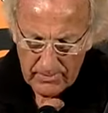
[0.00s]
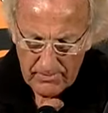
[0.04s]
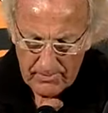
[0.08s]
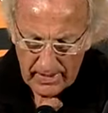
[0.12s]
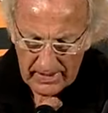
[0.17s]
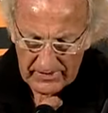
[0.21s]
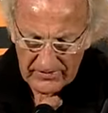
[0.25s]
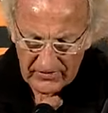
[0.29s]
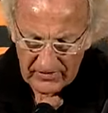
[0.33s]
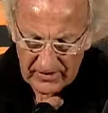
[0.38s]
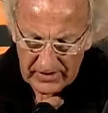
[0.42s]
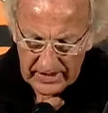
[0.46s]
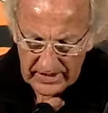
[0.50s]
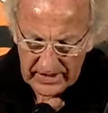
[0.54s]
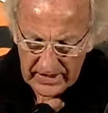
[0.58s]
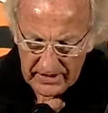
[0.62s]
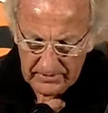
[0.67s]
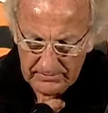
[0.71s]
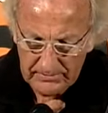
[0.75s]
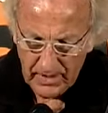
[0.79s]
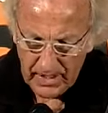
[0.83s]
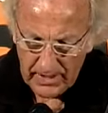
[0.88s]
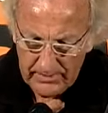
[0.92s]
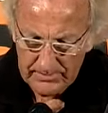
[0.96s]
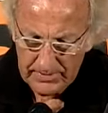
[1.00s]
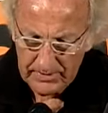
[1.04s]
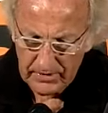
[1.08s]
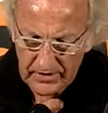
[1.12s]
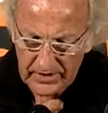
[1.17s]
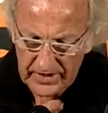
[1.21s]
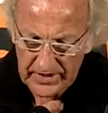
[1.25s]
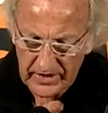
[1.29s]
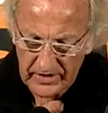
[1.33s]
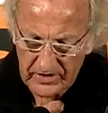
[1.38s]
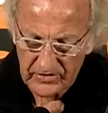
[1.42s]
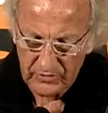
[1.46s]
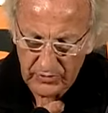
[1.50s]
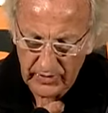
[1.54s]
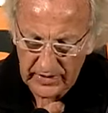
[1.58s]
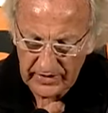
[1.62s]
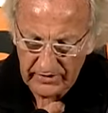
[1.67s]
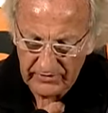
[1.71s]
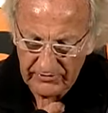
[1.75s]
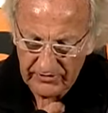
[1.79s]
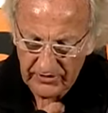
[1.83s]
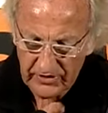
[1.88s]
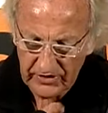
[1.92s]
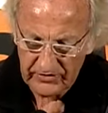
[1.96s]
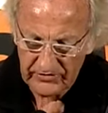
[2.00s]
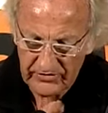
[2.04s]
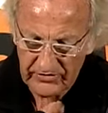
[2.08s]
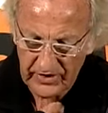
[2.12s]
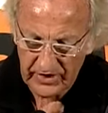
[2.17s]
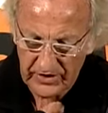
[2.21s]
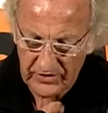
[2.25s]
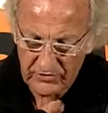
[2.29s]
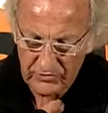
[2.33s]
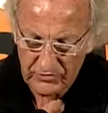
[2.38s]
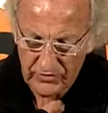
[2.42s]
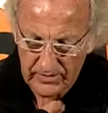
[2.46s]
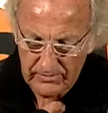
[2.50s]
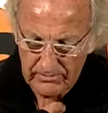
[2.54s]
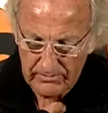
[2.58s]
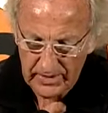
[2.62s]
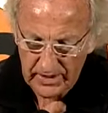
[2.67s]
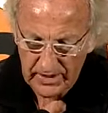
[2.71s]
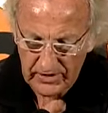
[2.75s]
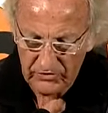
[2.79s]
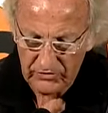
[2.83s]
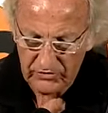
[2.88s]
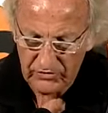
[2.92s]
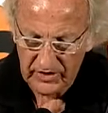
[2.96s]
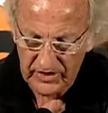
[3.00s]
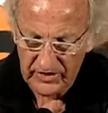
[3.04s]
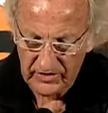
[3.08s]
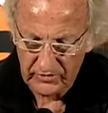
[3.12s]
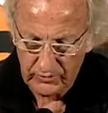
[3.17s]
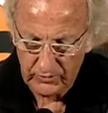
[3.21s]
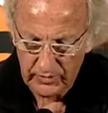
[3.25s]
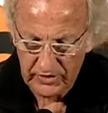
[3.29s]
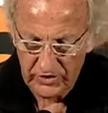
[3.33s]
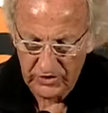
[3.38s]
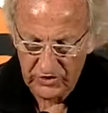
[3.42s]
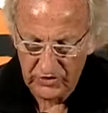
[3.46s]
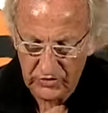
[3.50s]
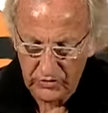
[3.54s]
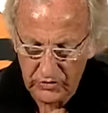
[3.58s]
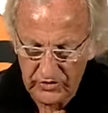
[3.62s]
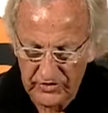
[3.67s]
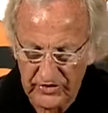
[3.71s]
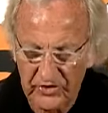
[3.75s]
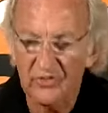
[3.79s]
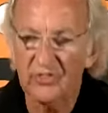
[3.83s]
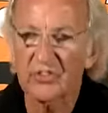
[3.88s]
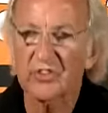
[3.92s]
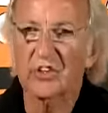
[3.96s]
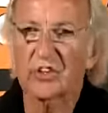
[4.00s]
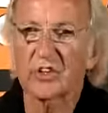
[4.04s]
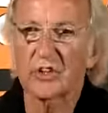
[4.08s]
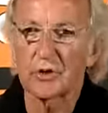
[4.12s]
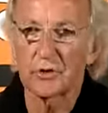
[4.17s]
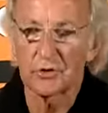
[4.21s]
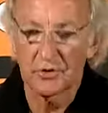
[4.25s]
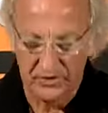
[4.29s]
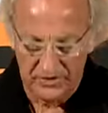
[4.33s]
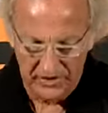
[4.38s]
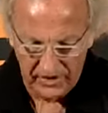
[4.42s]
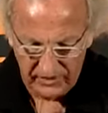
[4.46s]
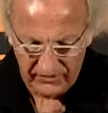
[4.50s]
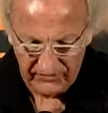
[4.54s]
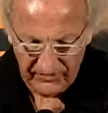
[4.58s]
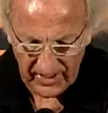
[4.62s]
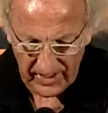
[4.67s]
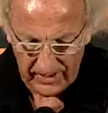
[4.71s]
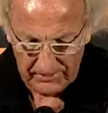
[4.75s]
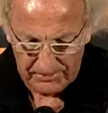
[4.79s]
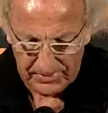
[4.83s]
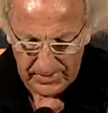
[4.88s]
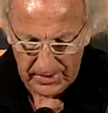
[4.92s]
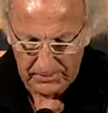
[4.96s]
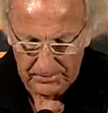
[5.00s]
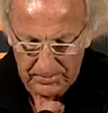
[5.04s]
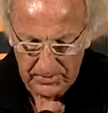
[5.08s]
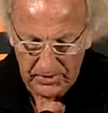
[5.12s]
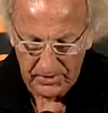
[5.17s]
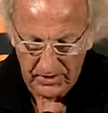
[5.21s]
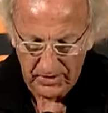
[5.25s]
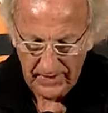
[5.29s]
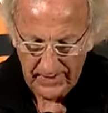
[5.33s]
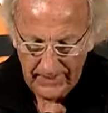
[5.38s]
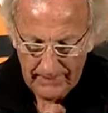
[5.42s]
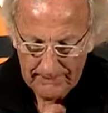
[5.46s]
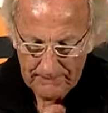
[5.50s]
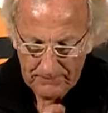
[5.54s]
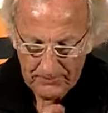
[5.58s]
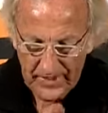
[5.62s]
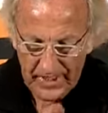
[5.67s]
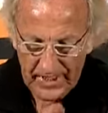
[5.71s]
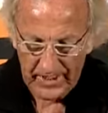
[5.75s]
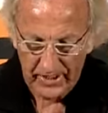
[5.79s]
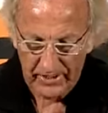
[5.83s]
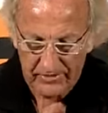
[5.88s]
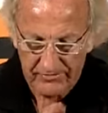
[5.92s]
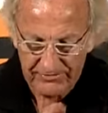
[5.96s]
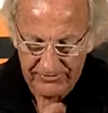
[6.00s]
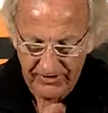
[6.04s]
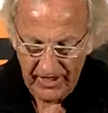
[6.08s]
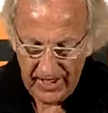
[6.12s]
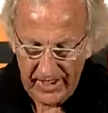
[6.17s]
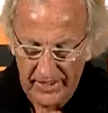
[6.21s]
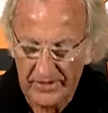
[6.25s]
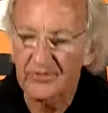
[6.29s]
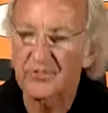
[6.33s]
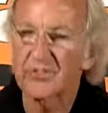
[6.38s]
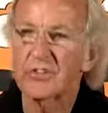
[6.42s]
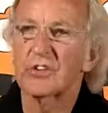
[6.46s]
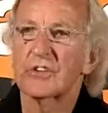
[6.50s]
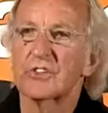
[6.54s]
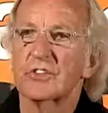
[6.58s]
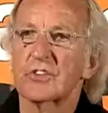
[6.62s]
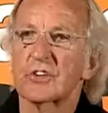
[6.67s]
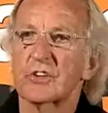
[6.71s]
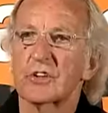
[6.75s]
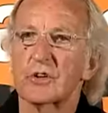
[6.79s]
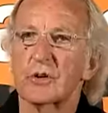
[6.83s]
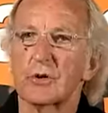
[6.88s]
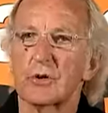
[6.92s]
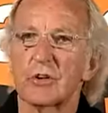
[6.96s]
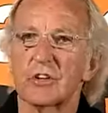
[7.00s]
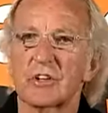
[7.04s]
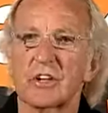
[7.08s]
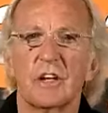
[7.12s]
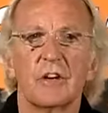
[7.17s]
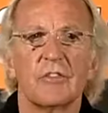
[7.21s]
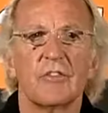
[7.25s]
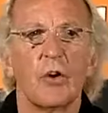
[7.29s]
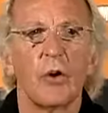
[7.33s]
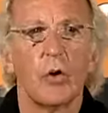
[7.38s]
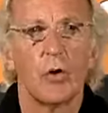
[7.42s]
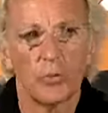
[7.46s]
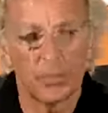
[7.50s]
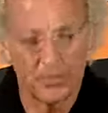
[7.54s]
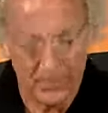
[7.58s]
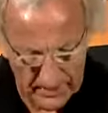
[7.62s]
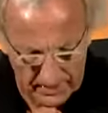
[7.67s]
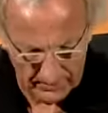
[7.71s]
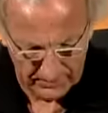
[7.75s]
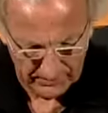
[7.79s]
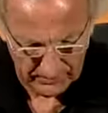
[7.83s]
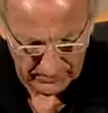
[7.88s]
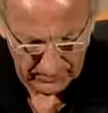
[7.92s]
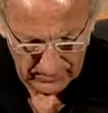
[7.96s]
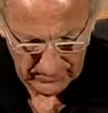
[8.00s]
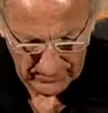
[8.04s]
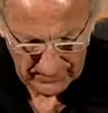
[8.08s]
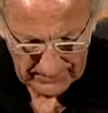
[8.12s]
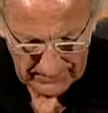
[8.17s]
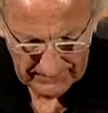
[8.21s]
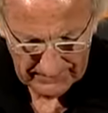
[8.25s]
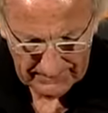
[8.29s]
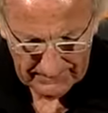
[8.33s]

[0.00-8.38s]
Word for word: We must lead by building a 21st century military to ensure the security of our people and advance the security of all people.